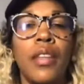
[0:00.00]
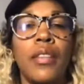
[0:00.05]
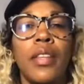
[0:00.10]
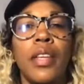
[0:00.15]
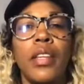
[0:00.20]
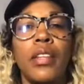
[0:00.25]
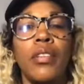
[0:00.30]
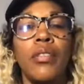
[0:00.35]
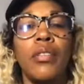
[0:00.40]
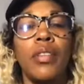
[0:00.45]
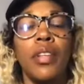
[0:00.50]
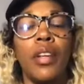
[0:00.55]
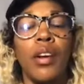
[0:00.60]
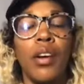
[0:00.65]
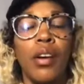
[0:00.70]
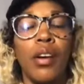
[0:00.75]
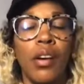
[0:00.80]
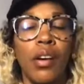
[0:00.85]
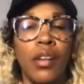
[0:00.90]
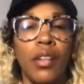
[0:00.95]
then you can
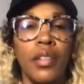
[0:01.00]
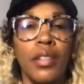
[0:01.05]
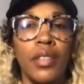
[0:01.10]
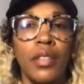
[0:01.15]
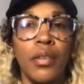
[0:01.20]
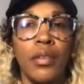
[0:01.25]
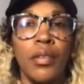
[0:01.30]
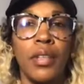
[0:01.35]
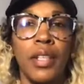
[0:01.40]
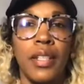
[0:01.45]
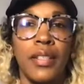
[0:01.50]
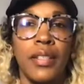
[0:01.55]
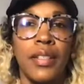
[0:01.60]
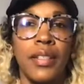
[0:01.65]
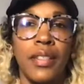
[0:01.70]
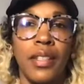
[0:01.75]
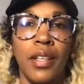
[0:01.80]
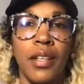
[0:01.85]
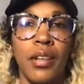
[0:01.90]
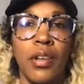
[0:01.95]
also
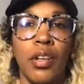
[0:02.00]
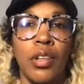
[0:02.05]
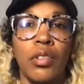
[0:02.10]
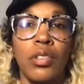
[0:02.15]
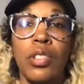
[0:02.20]
consider